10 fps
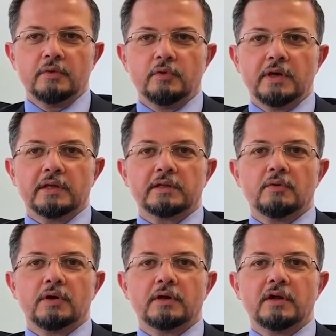we at
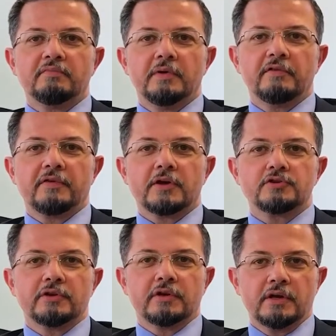Awal Gulf
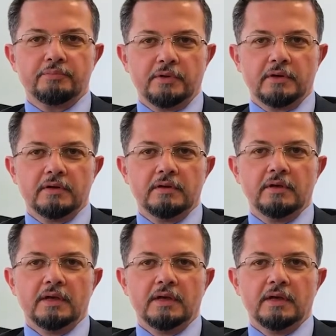Manufacturing Company